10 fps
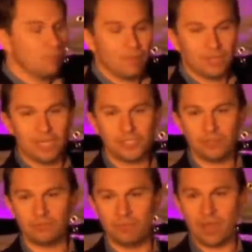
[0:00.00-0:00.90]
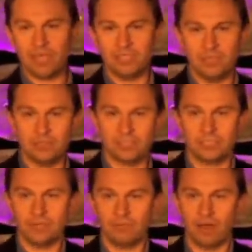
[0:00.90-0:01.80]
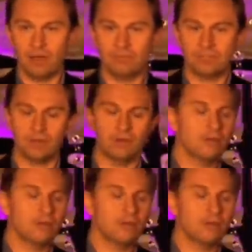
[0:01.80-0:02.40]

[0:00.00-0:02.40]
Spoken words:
population from 18 to 65, so